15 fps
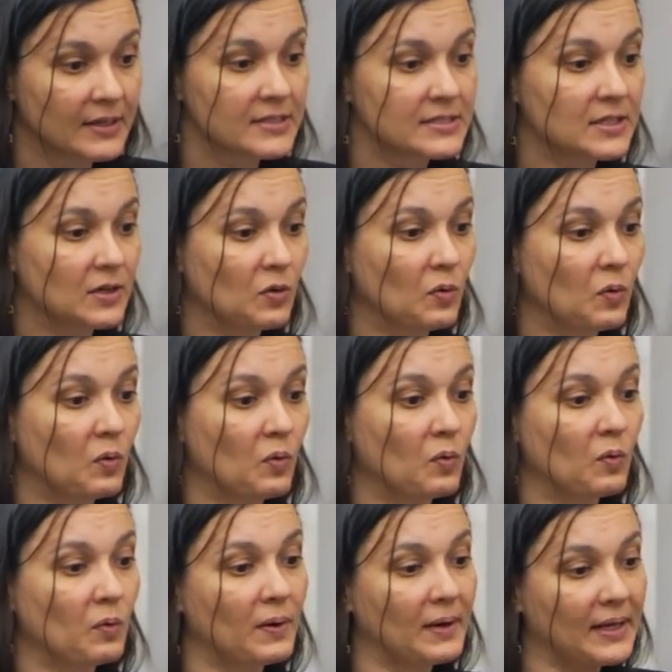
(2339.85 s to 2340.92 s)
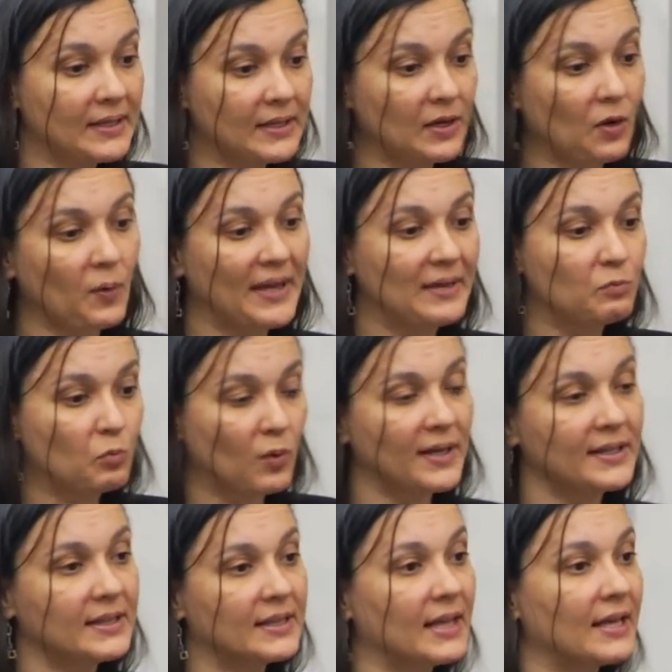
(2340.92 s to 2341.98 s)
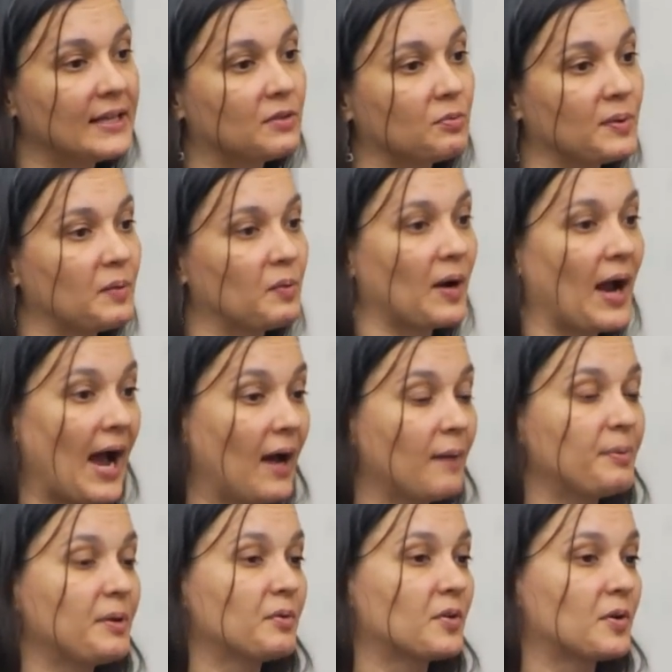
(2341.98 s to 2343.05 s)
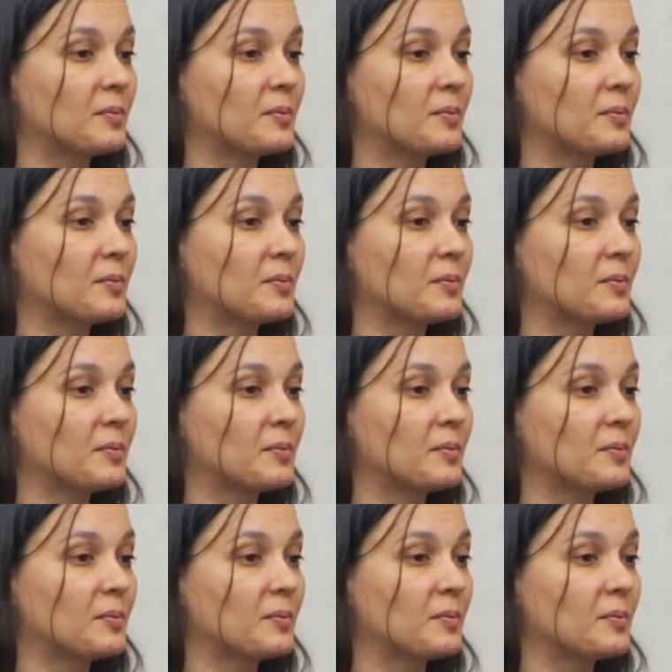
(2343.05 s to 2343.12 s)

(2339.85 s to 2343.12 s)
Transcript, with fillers: So, you know, in one sense, we were happy with